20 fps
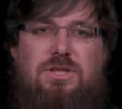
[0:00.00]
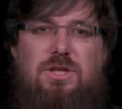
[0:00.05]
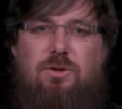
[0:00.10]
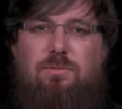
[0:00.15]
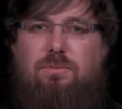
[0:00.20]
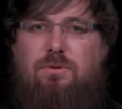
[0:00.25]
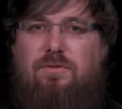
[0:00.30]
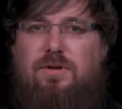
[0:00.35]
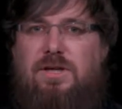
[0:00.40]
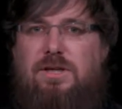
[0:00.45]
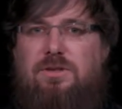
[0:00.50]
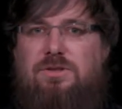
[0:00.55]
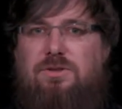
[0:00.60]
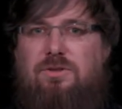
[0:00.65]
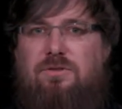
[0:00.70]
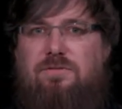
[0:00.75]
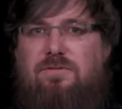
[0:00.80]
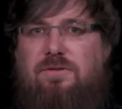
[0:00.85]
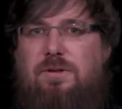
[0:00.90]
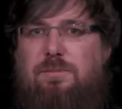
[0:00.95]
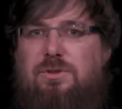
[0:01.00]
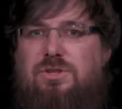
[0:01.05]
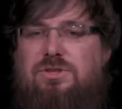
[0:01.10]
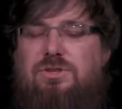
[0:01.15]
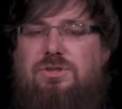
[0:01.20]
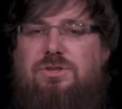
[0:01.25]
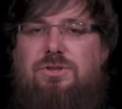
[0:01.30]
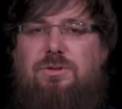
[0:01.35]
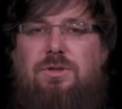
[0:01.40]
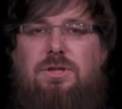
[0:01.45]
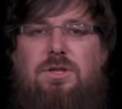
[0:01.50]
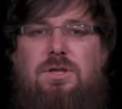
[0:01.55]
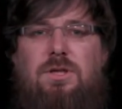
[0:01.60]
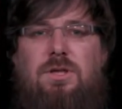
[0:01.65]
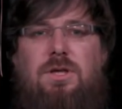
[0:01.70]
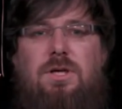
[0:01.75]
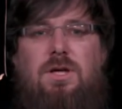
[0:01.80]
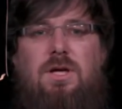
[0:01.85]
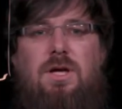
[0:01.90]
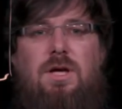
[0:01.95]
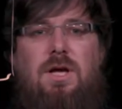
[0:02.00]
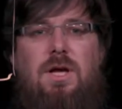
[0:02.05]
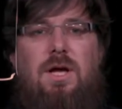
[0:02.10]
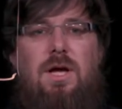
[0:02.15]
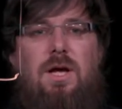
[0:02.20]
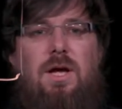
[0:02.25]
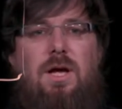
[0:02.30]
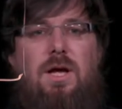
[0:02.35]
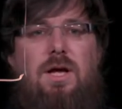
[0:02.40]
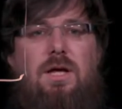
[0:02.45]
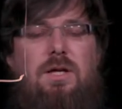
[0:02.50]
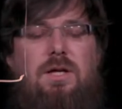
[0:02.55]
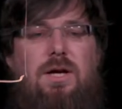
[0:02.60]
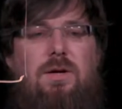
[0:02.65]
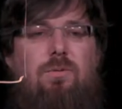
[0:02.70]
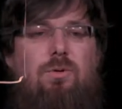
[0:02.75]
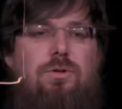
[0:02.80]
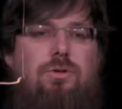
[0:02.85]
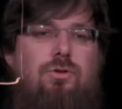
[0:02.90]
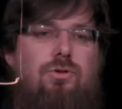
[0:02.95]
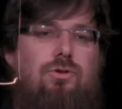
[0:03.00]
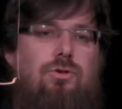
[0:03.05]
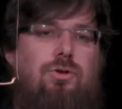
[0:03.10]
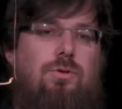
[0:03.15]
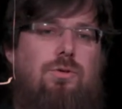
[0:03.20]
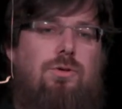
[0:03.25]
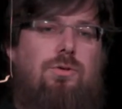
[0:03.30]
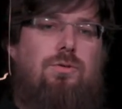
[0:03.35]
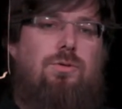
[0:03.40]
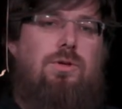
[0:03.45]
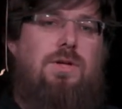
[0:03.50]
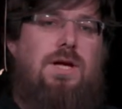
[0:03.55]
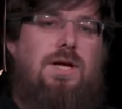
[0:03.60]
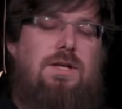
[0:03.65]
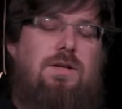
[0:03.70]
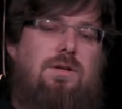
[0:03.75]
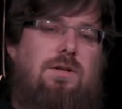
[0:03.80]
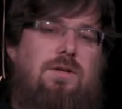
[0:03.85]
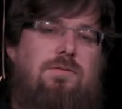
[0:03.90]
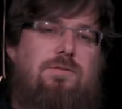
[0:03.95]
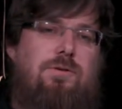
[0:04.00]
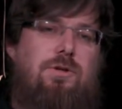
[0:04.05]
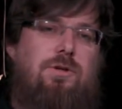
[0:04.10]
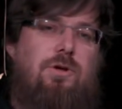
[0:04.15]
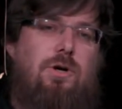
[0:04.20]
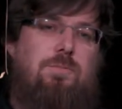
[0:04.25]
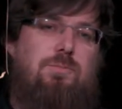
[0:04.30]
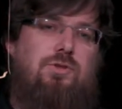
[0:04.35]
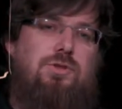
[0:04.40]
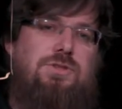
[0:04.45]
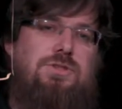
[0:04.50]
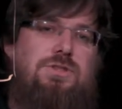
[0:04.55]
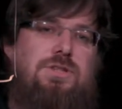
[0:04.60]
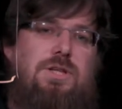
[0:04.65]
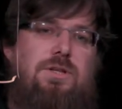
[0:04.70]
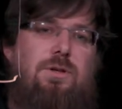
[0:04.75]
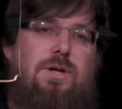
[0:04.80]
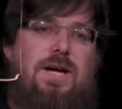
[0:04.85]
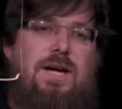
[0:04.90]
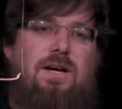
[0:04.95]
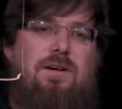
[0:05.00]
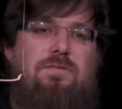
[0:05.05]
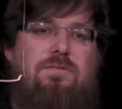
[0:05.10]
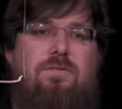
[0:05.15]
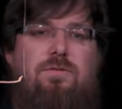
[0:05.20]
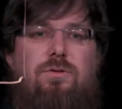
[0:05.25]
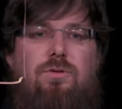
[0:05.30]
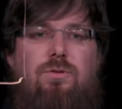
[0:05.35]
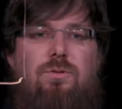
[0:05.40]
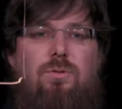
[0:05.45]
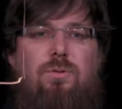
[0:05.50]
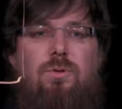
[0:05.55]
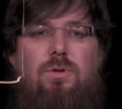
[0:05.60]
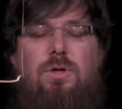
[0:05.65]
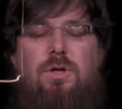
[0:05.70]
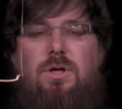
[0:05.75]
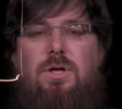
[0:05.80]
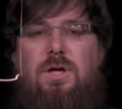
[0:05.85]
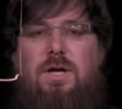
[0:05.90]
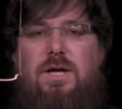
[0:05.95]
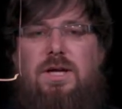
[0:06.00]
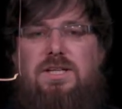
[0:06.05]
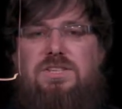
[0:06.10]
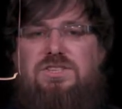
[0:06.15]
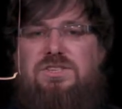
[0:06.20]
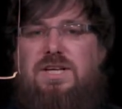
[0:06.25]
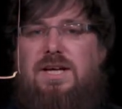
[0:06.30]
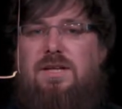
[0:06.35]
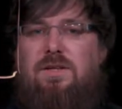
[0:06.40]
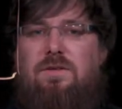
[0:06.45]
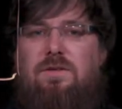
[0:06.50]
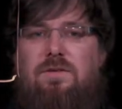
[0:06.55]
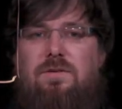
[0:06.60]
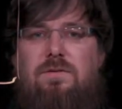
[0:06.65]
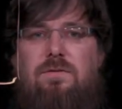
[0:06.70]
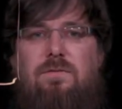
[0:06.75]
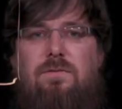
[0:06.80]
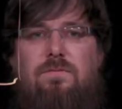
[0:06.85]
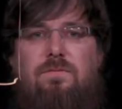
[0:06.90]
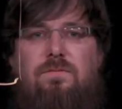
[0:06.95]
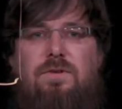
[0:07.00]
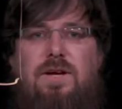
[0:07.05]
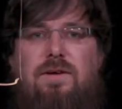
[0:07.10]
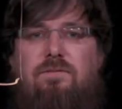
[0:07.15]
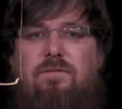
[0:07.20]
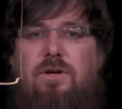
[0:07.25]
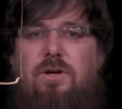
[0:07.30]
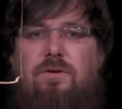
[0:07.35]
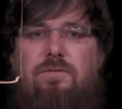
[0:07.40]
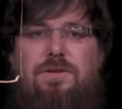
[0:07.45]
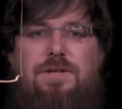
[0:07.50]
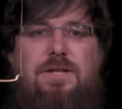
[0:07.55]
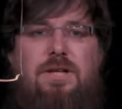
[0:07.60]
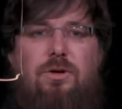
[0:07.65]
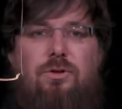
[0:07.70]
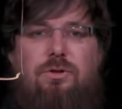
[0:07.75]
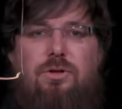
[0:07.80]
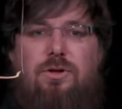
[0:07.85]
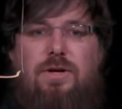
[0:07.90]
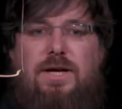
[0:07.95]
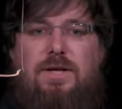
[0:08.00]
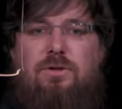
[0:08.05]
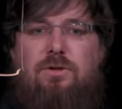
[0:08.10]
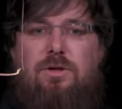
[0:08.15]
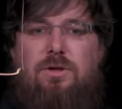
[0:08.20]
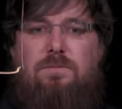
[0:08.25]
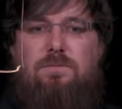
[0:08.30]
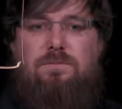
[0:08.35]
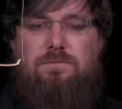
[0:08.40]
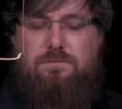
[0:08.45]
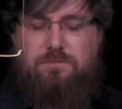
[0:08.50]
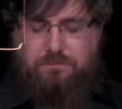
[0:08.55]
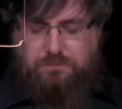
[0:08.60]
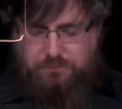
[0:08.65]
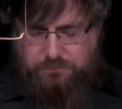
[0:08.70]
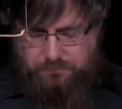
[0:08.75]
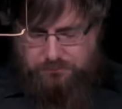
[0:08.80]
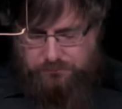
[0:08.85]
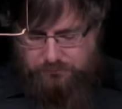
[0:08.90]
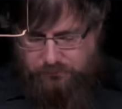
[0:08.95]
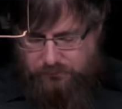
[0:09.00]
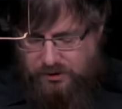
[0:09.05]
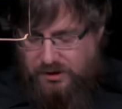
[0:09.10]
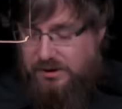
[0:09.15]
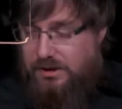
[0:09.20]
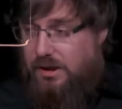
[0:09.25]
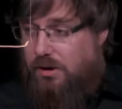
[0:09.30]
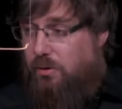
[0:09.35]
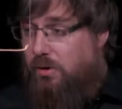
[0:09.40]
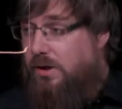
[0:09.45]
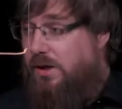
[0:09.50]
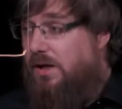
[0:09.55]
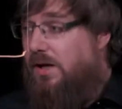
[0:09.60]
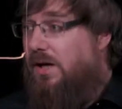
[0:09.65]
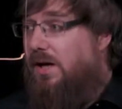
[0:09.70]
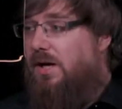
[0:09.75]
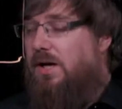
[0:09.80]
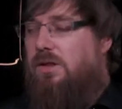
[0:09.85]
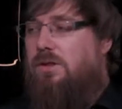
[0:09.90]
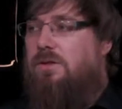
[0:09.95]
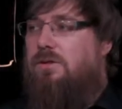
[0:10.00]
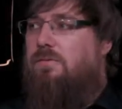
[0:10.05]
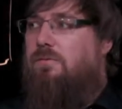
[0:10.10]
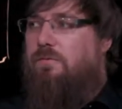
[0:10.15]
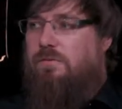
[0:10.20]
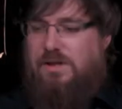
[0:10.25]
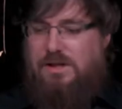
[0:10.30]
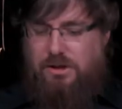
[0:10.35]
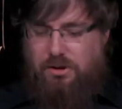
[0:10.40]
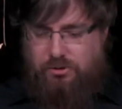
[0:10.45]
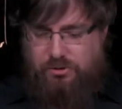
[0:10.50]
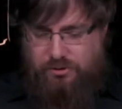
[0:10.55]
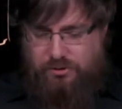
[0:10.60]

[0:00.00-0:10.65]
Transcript: Cloud Provider Software Business Unit. And I want to show you today the different options that you have to extend VMware vCloud Director. Now, in the vCloud